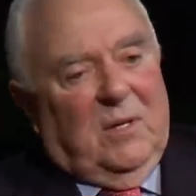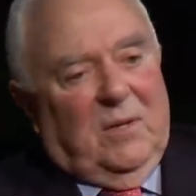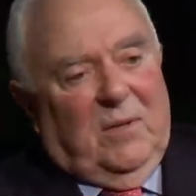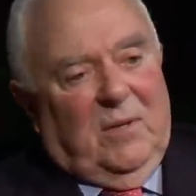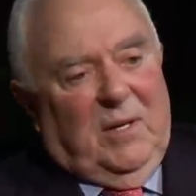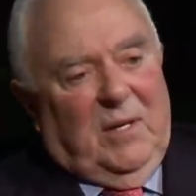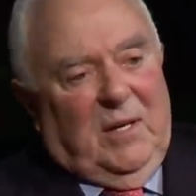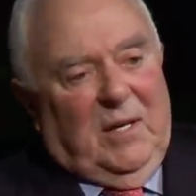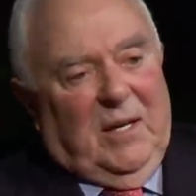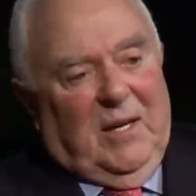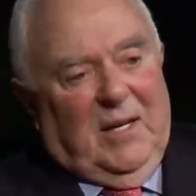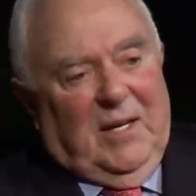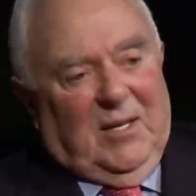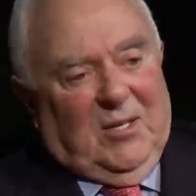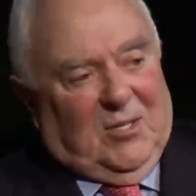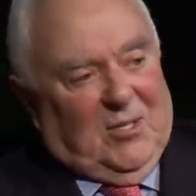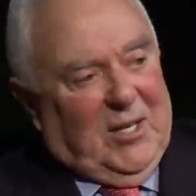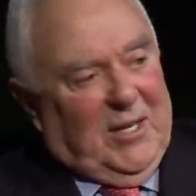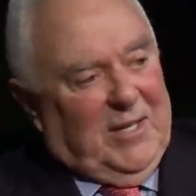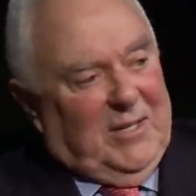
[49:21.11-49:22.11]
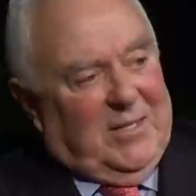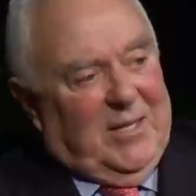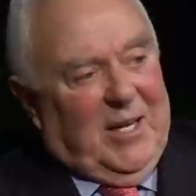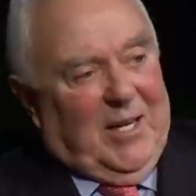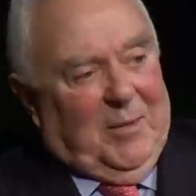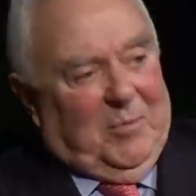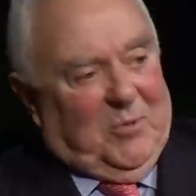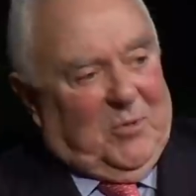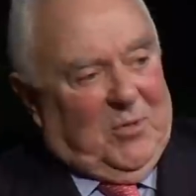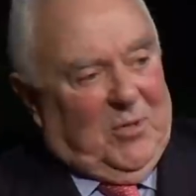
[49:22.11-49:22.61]
the NSA
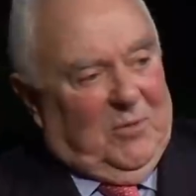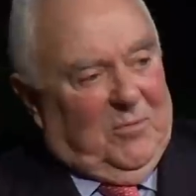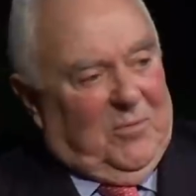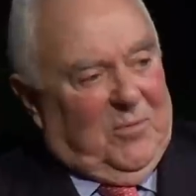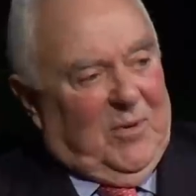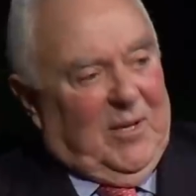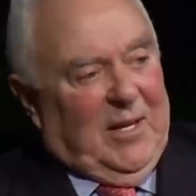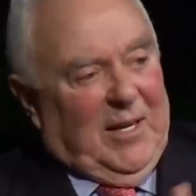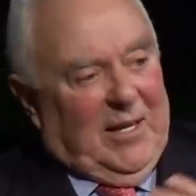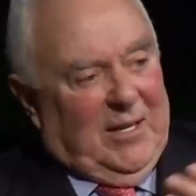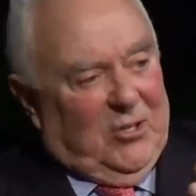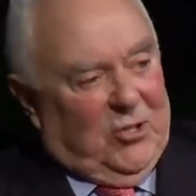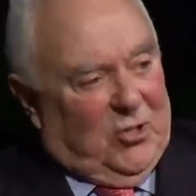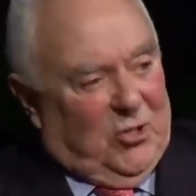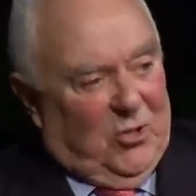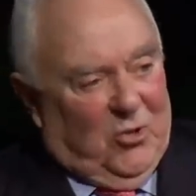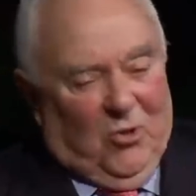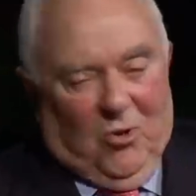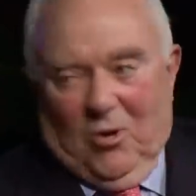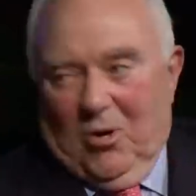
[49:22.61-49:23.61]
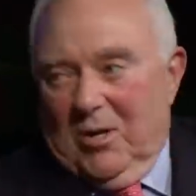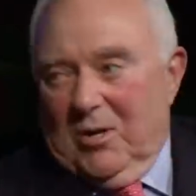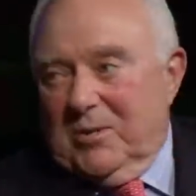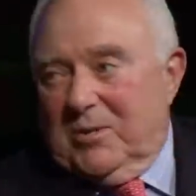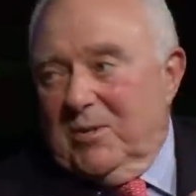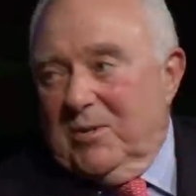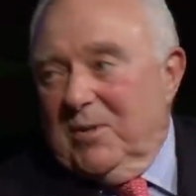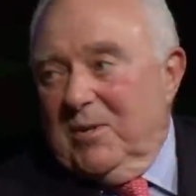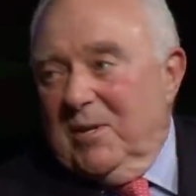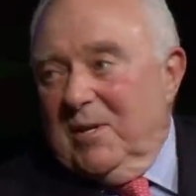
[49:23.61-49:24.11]
tapes of Anna
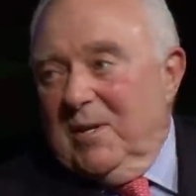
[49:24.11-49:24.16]
Chennault